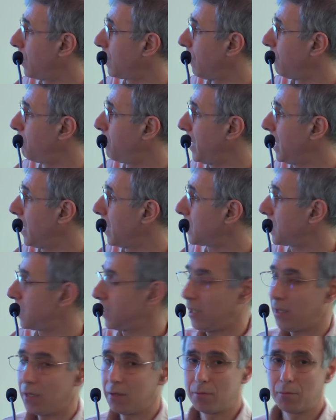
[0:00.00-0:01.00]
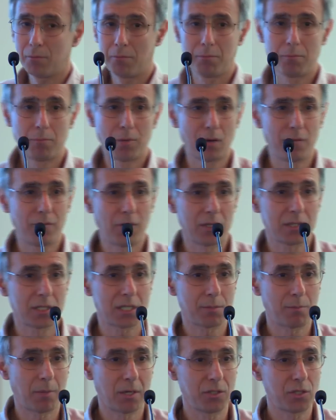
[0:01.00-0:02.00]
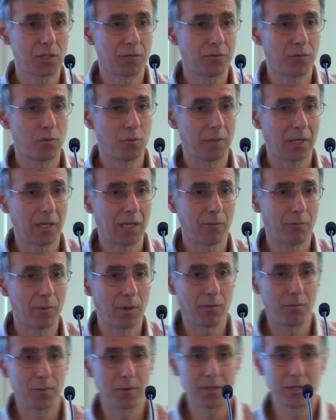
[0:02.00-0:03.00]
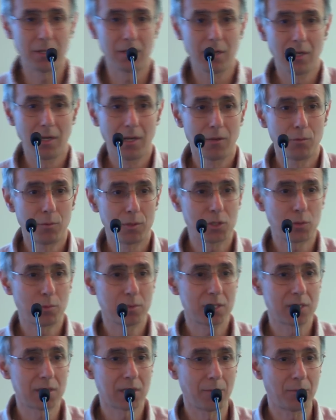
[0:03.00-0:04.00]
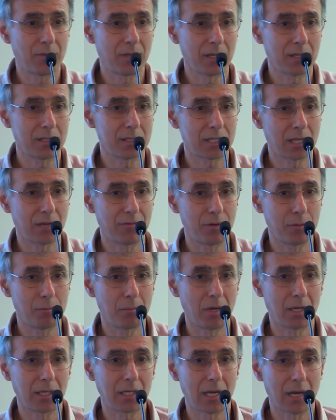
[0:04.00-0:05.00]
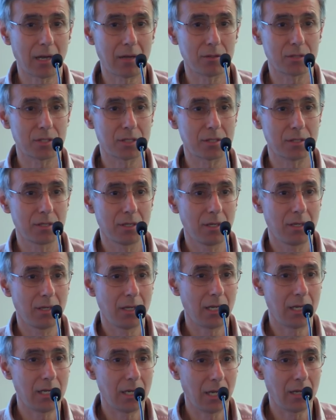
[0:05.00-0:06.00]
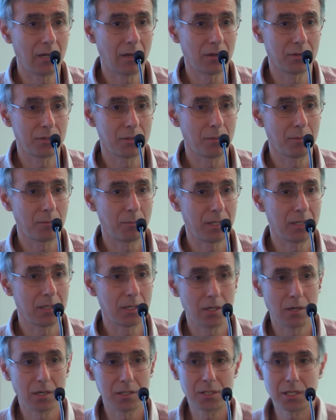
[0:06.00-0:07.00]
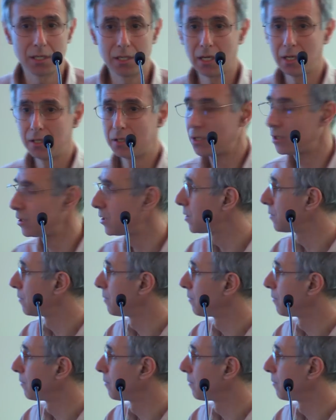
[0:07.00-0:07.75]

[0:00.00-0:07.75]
of BSE, bovine spongiform encephalopathy, which was something suffered by cows in England in the 1980s.